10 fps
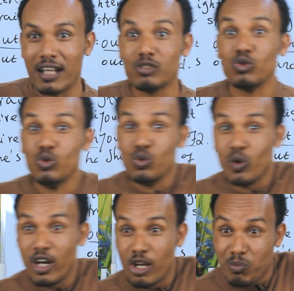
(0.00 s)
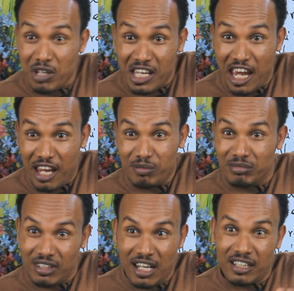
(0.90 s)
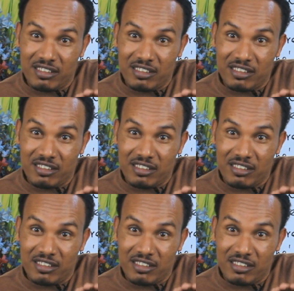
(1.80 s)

But when you became,